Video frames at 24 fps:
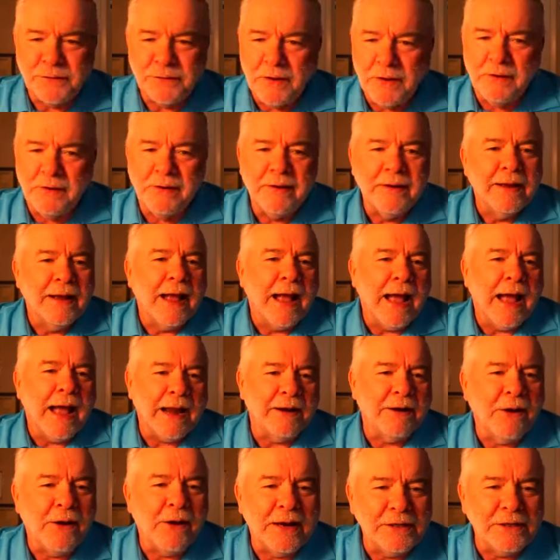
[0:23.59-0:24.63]
So I
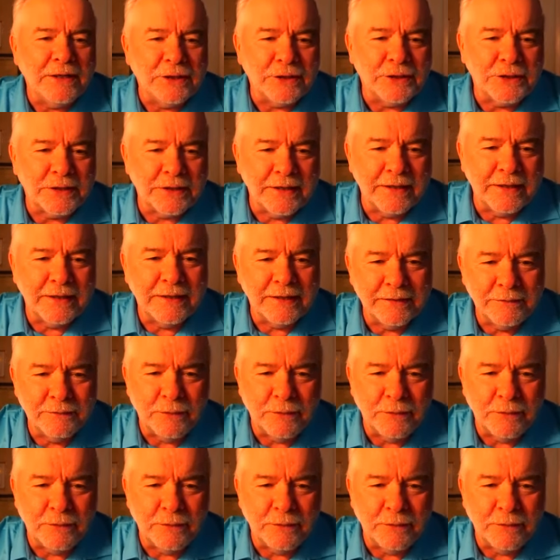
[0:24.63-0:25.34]
don't know. I just, uh,